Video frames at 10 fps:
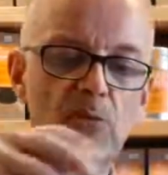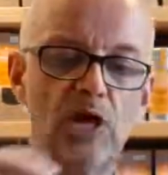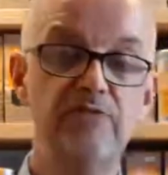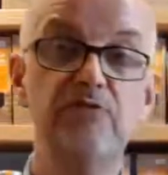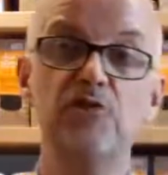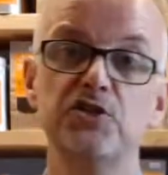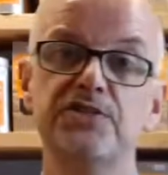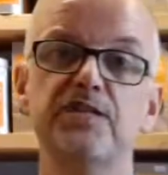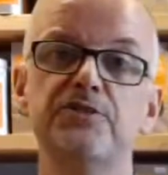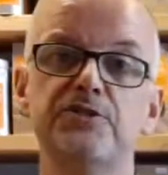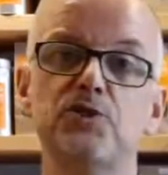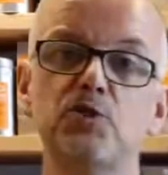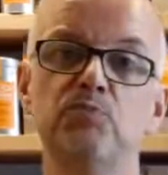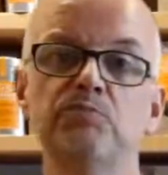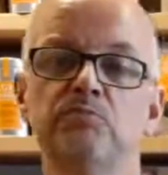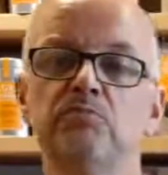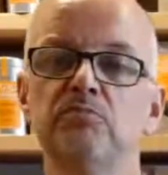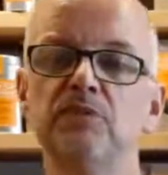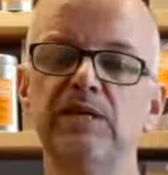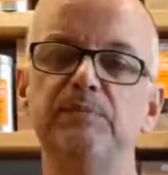If you've got teas at home,
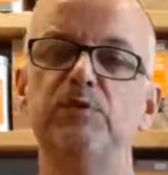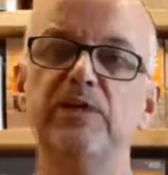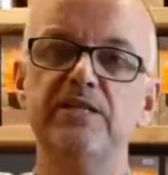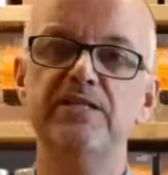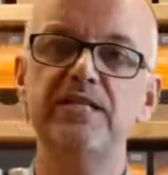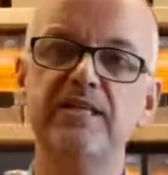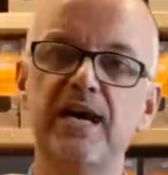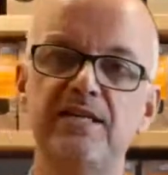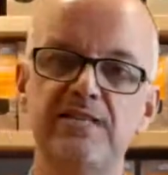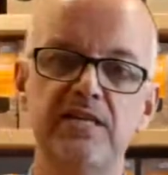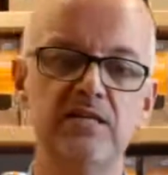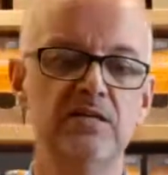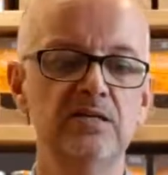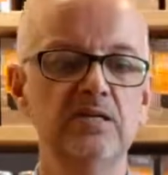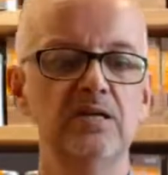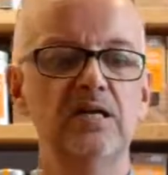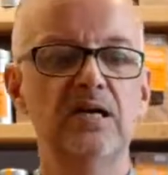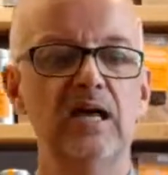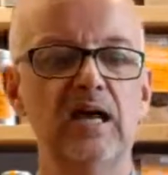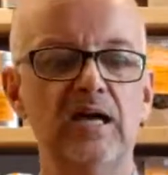keep them in a tea caddy
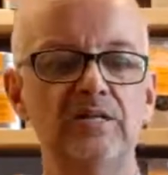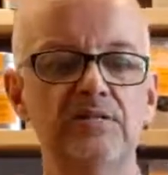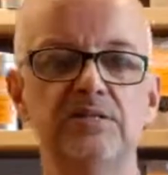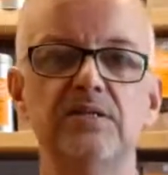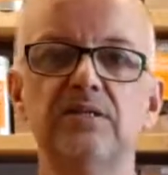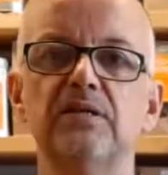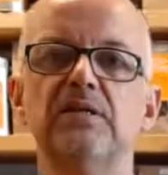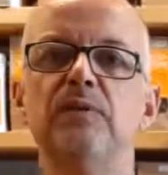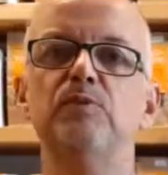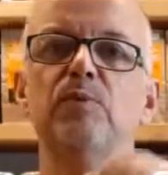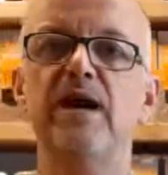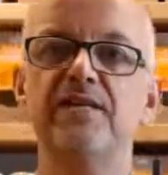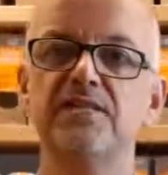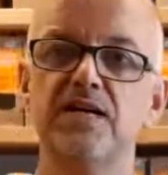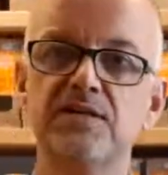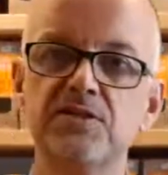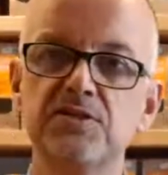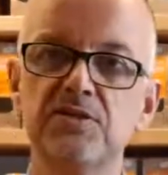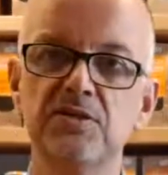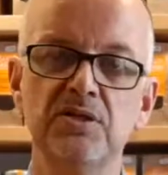and keep them airtight,
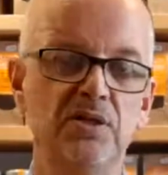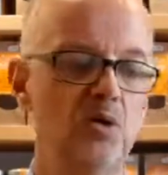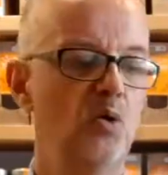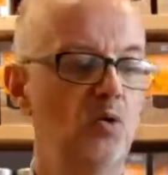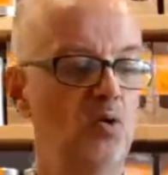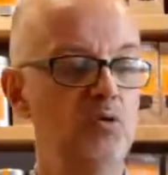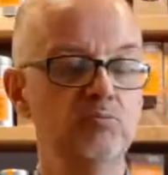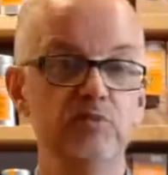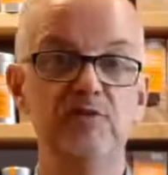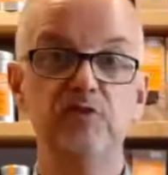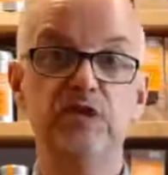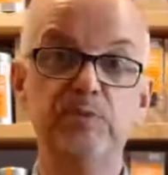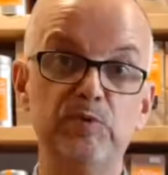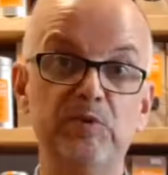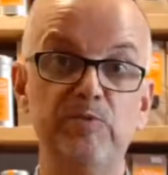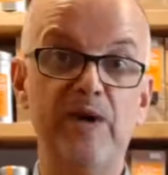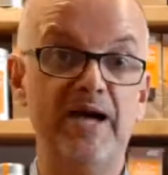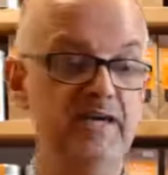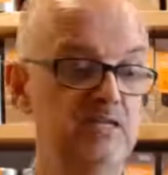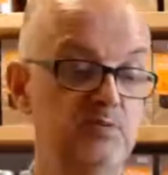or if you keep them in the
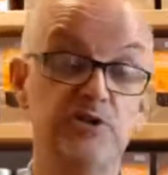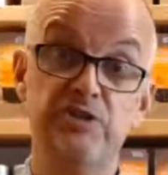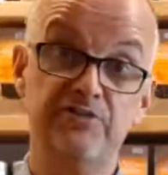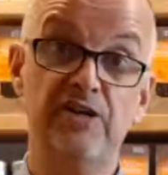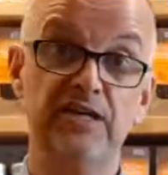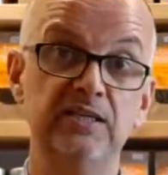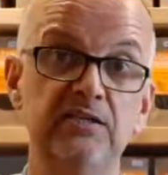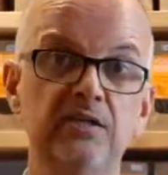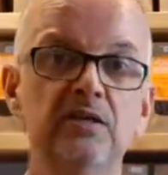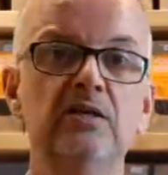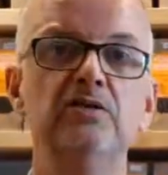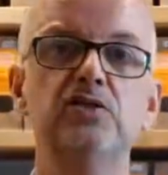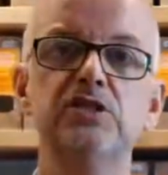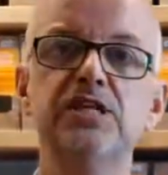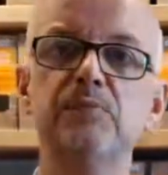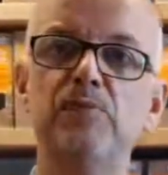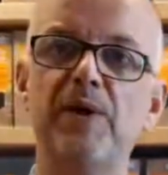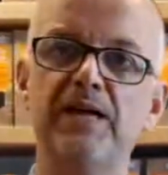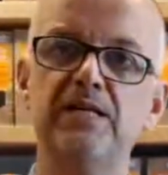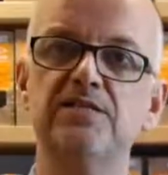packet, which is fine, just keep the
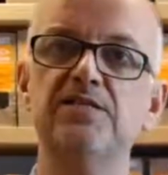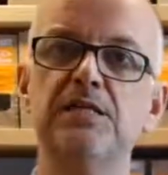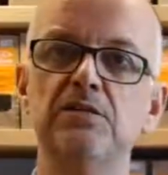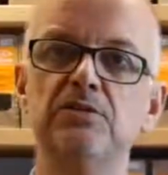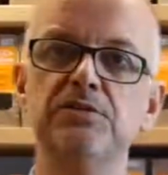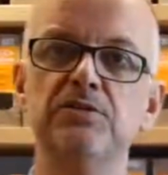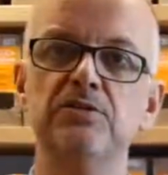packet sealed.